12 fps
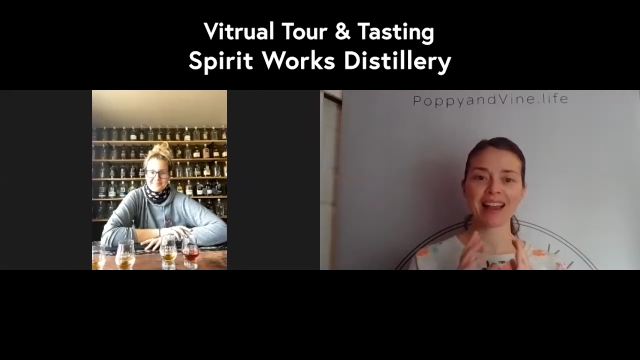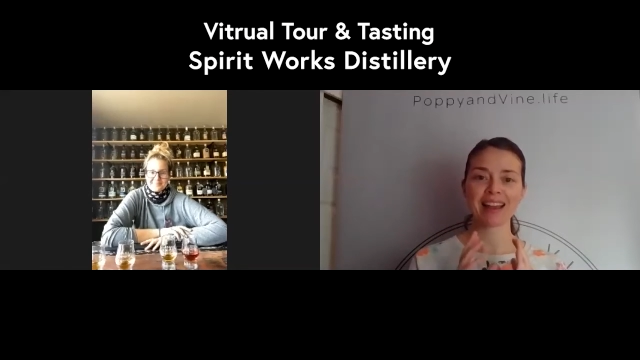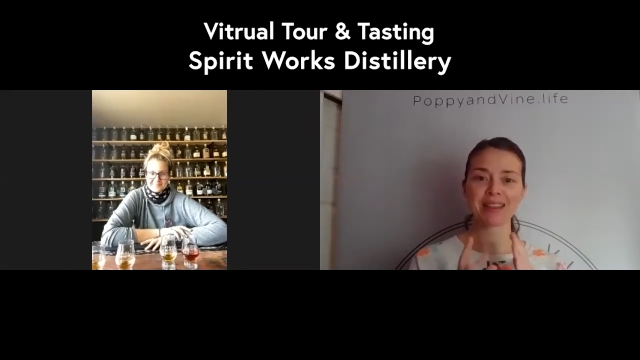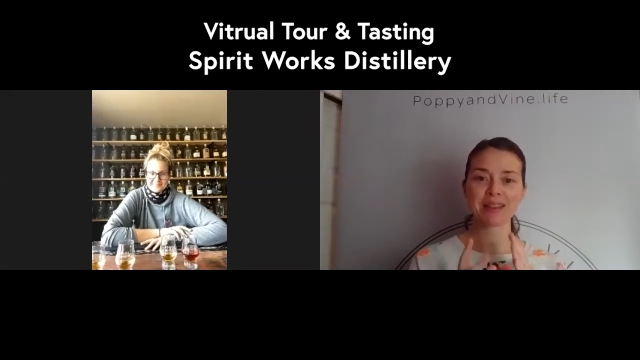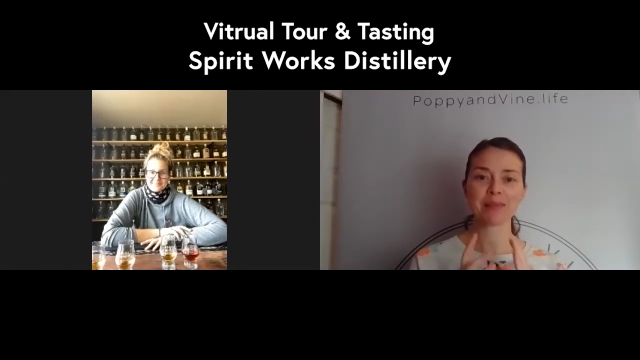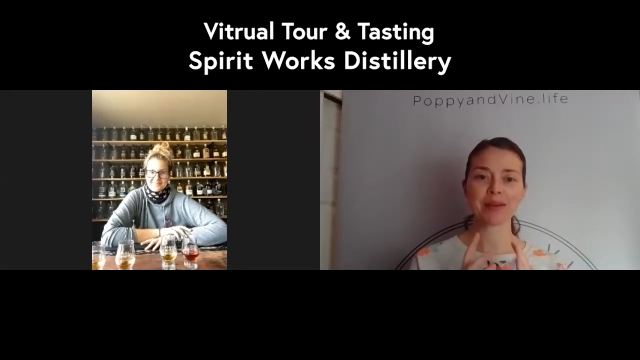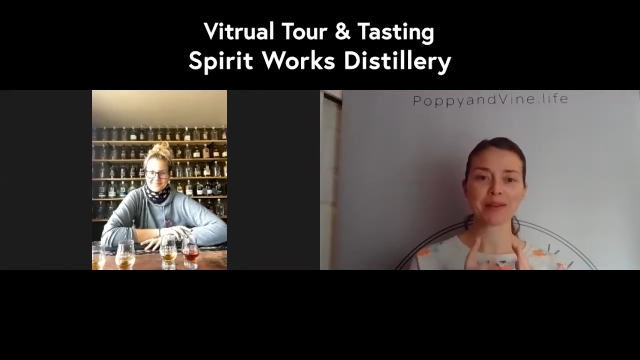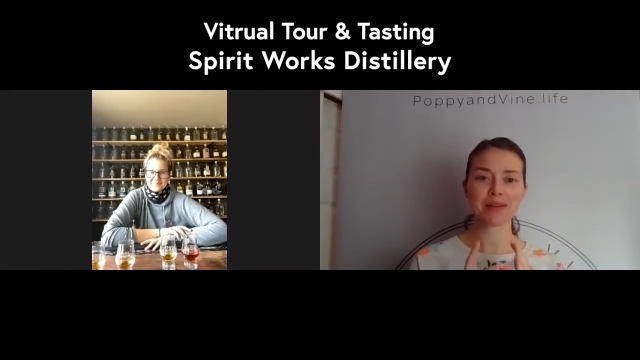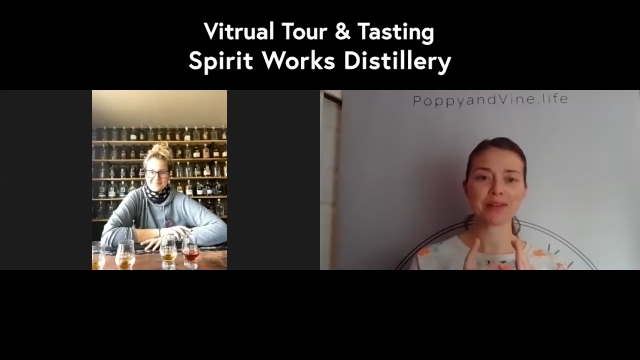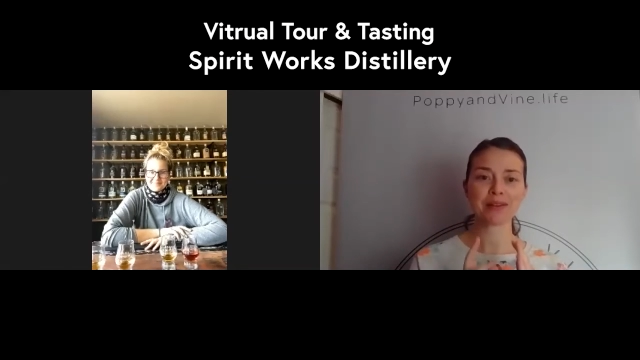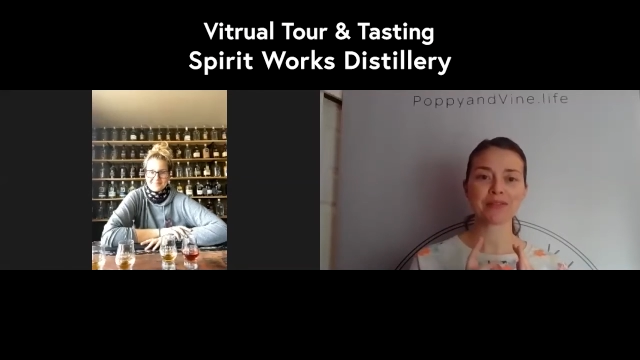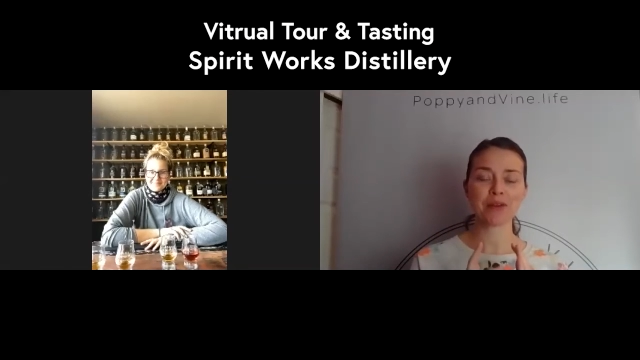in the
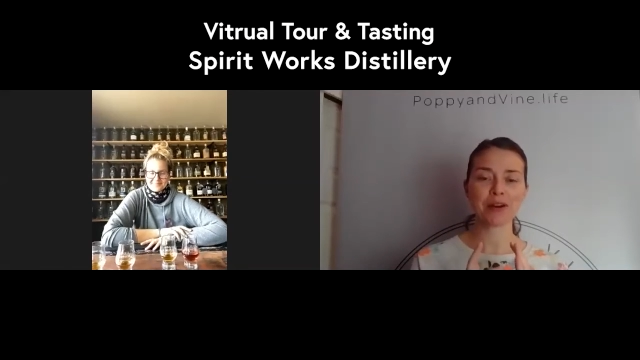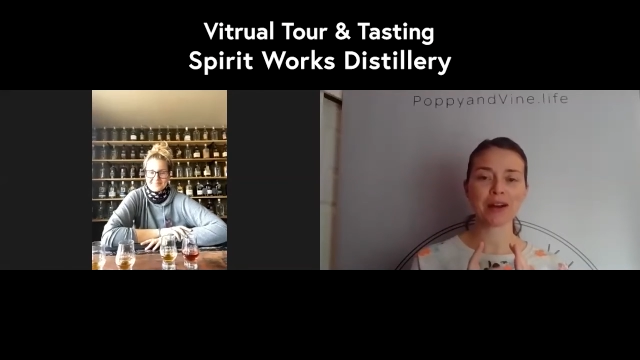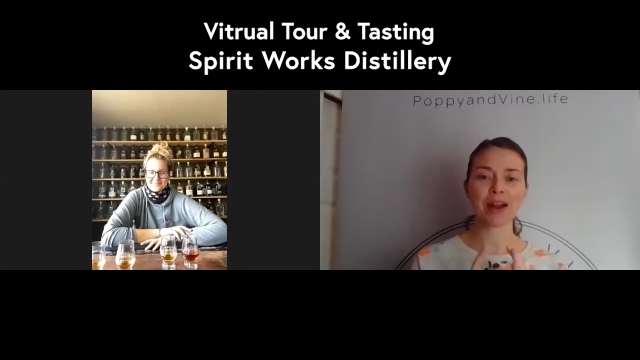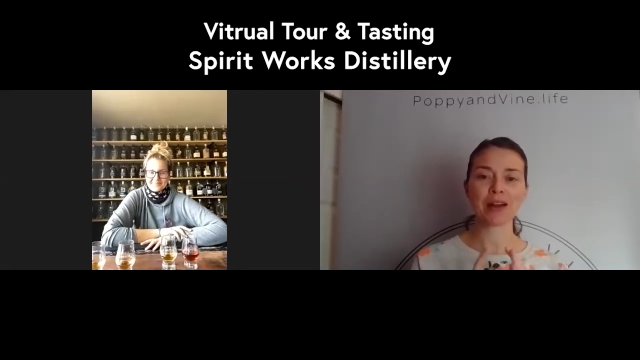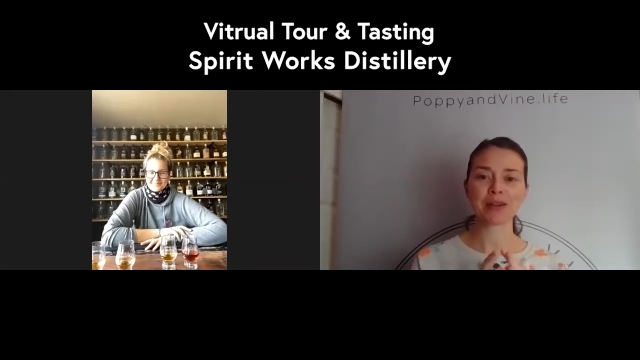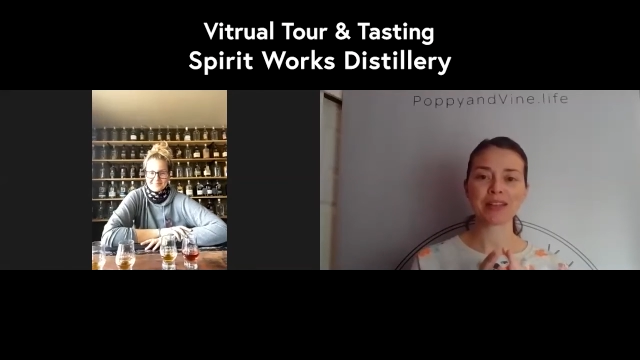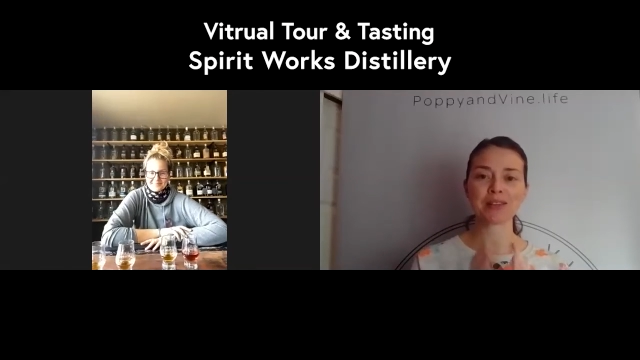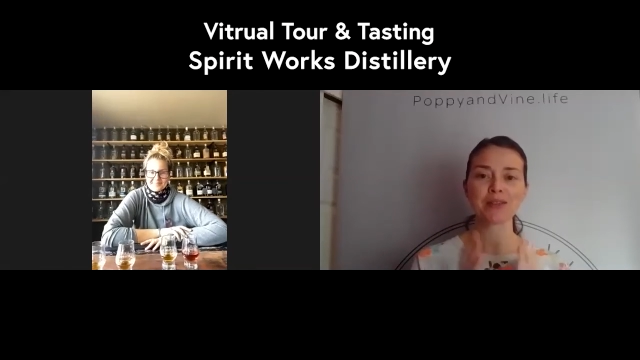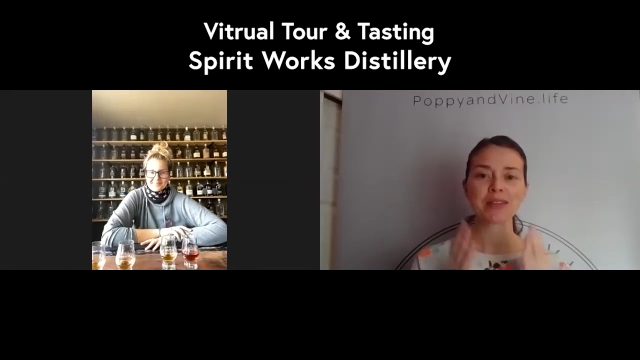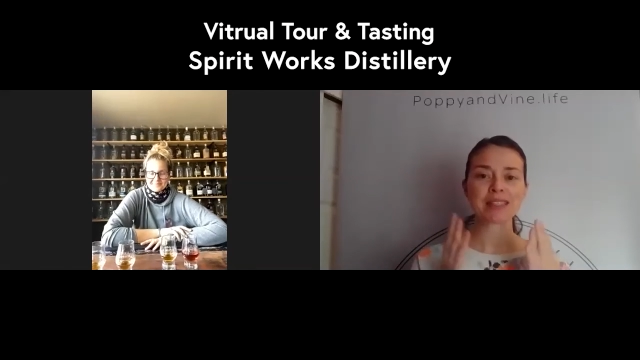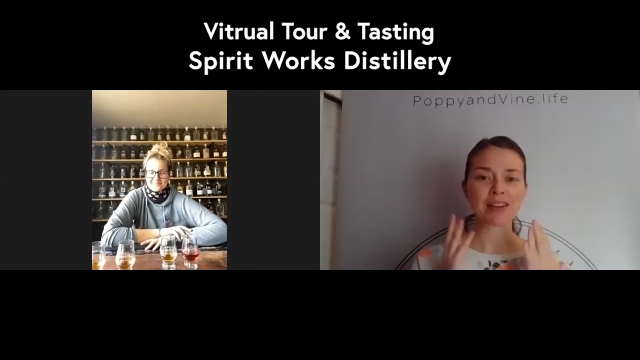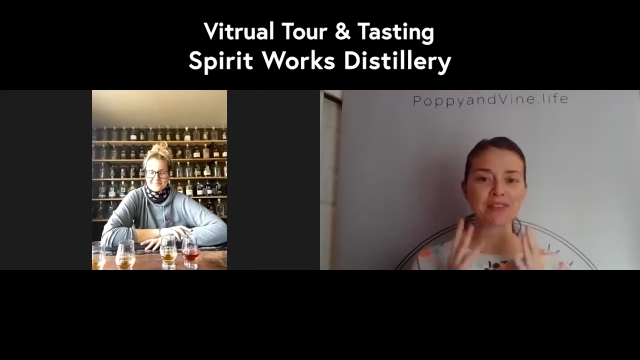middle, foreground. You
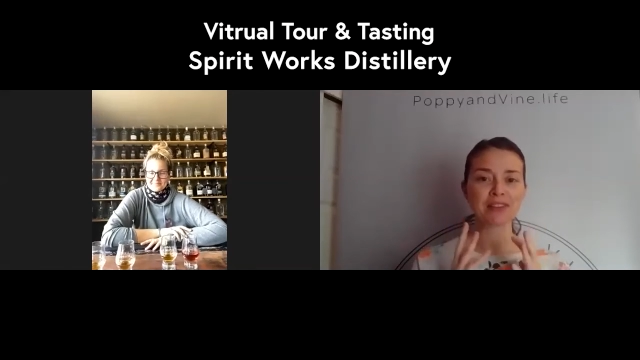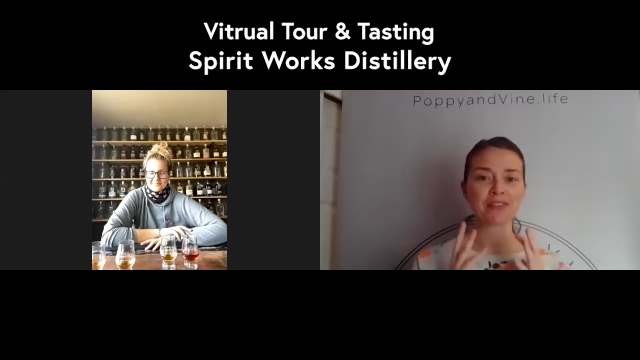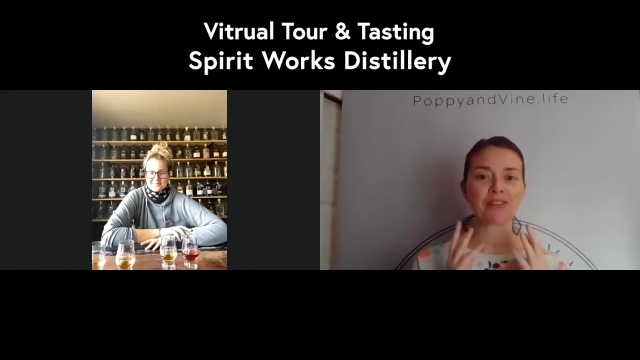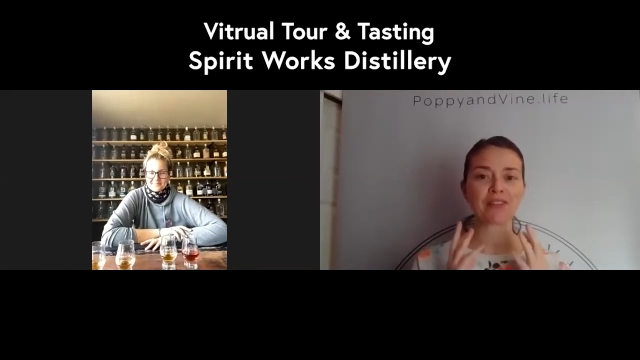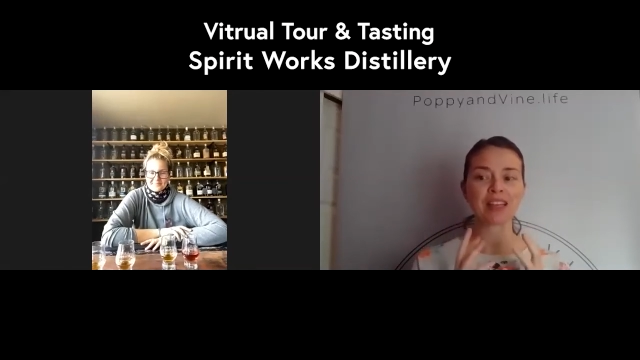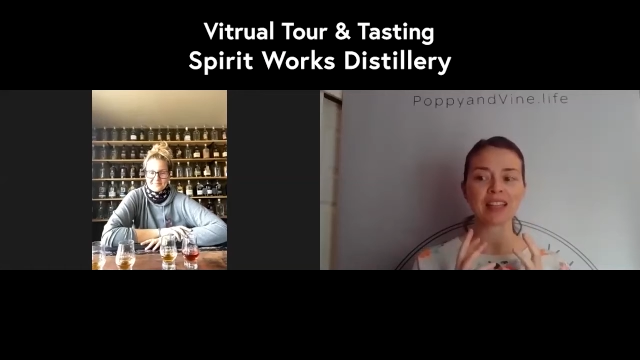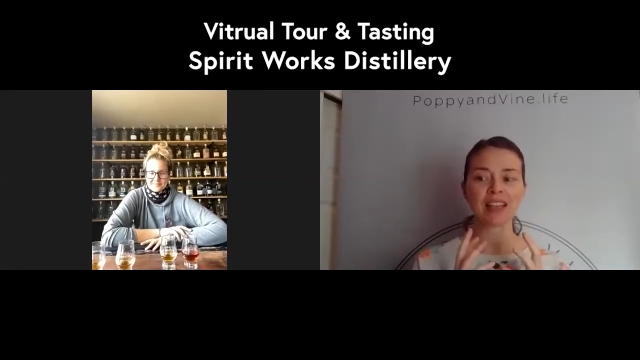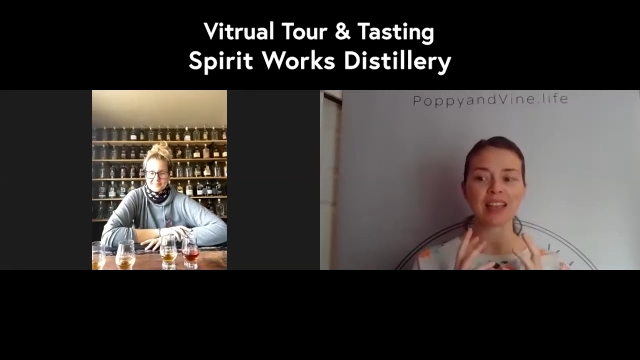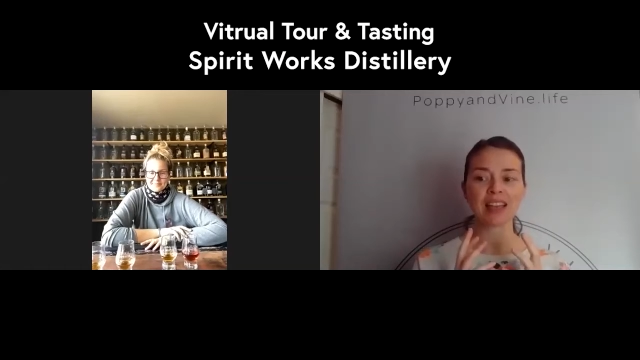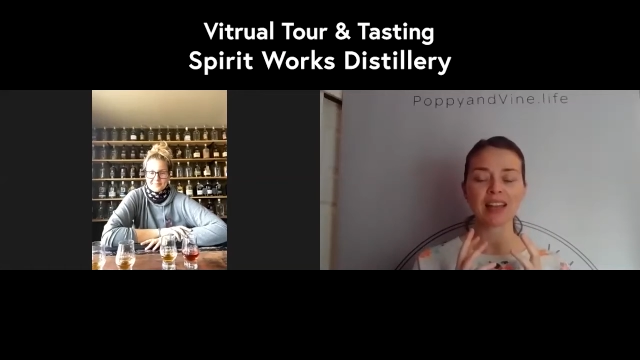can definitely feel it.